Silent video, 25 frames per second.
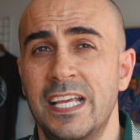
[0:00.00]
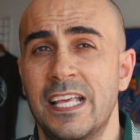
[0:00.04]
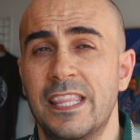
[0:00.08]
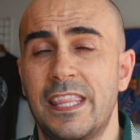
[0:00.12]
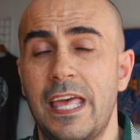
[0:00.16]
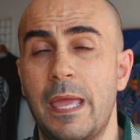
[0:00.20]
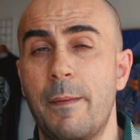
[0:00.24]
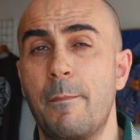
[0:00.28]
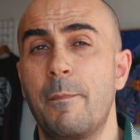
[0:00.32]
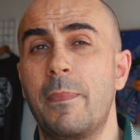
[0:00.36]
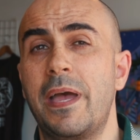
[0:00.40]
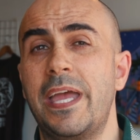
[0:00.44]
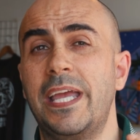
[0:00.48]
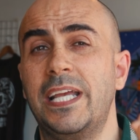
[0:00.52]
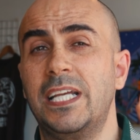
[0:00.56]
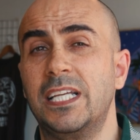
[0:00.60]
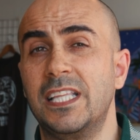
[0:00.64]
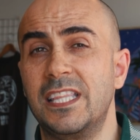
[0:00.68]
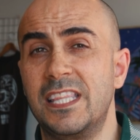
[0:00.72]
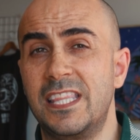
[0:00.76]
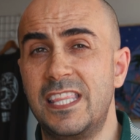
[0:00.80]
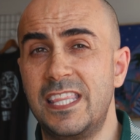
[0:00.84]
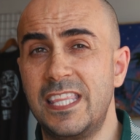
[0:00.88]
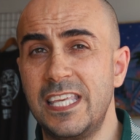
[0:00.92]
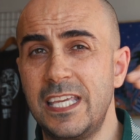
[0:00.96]
They make
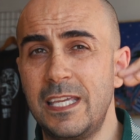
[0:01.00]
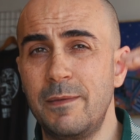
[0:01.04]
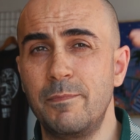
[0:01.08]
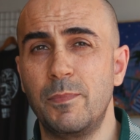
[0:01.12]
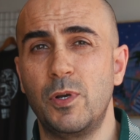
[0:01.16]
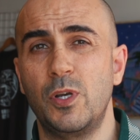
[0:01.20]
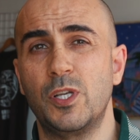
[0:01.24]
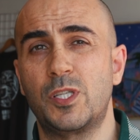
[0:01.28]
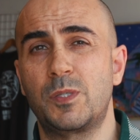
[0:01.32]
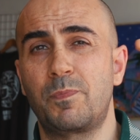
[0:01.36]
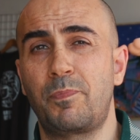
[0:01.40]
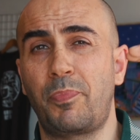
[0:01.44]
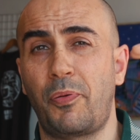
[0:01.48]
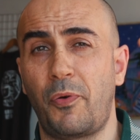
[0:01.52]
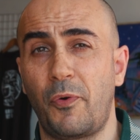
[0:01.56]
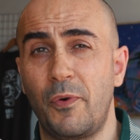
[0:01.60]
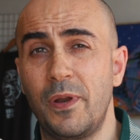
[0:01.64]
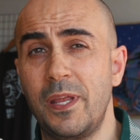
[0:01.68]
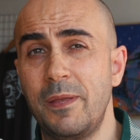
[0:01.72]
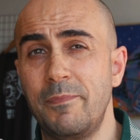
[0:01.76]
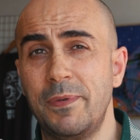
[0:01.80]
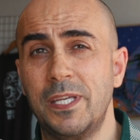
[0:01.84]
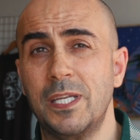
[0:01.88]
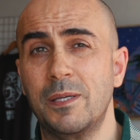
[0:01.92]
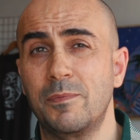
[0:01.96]
the most
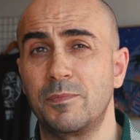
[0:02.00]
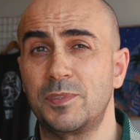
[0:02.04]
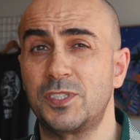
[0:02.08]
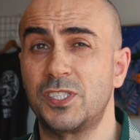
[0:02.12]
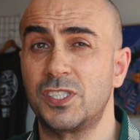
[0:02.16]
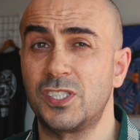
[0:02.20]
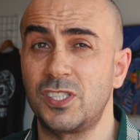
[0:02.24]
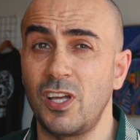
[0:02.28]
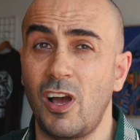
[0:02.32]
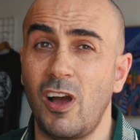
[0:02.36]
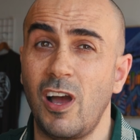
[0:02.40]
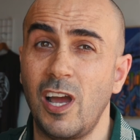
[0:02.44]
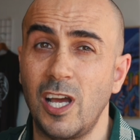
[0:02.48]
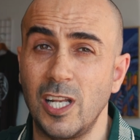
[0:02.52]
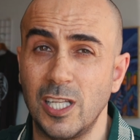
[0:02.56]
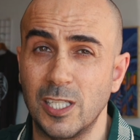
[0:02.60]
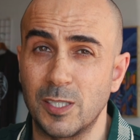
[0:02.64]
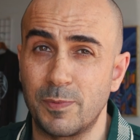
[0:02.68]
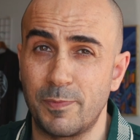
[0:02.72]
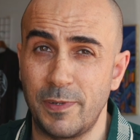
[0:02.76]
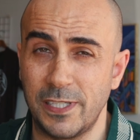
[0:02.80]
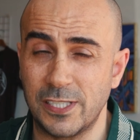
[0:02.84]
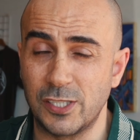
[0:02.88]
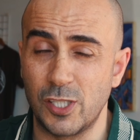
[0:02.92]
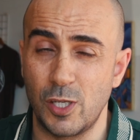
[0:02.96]
premium style
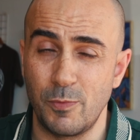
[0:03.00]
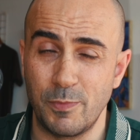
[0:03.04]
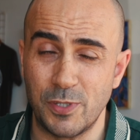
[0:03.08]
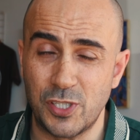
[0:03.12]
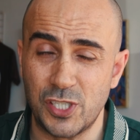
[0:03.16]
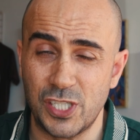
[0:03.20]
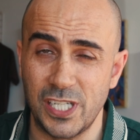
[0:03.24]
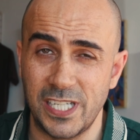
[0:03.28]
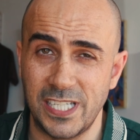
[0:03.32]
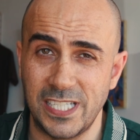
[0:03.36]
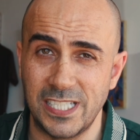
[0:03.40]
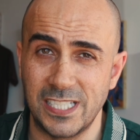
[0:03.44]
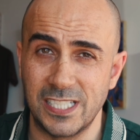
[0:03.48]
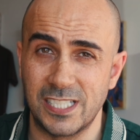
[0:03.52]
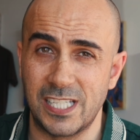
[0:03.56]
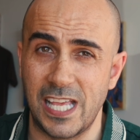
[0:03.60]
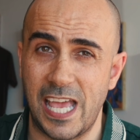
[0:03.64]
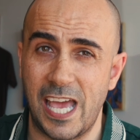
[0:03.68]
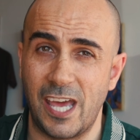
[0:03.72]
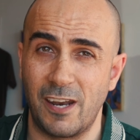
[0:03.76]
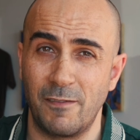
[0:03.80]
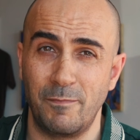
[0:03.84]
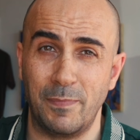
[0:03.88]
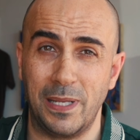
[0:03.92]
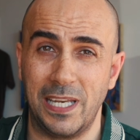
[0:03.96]
espresso machines
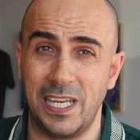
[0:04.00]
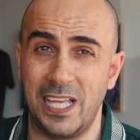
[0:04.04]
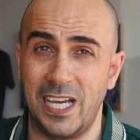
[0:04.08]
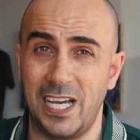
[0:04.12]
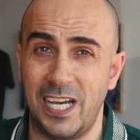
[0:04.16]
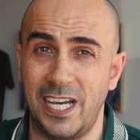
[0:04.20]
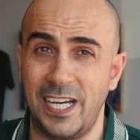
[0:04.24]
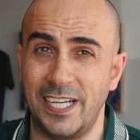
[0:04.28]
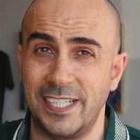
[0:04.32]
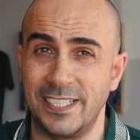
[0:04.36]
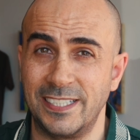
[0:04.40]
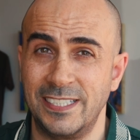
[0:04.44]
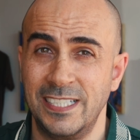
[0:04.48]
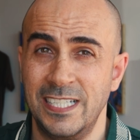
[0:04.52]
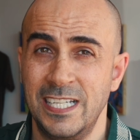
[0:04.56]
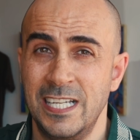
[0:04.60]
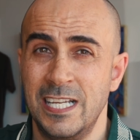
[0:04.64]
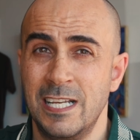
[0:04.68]
out of Milan.